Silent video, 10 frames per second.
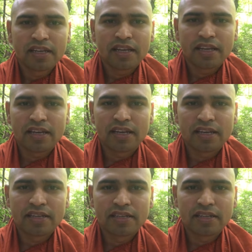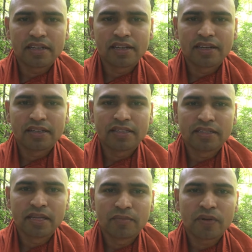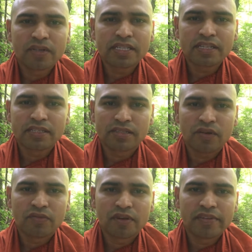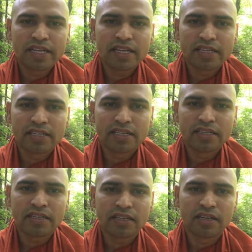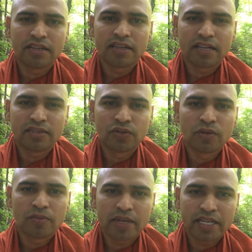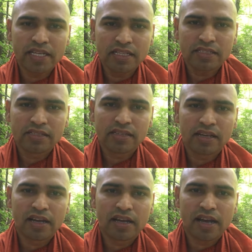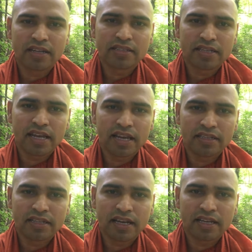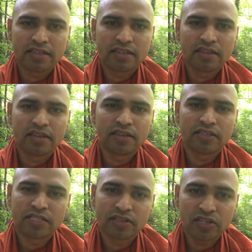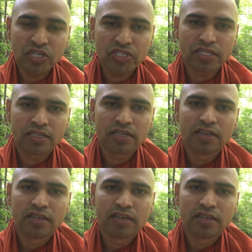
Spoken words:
And the process of awakening took place as he had that search,